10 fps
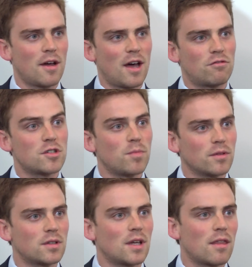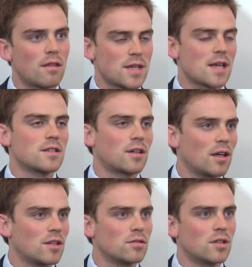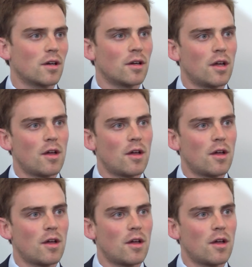have responded enthusiastically to the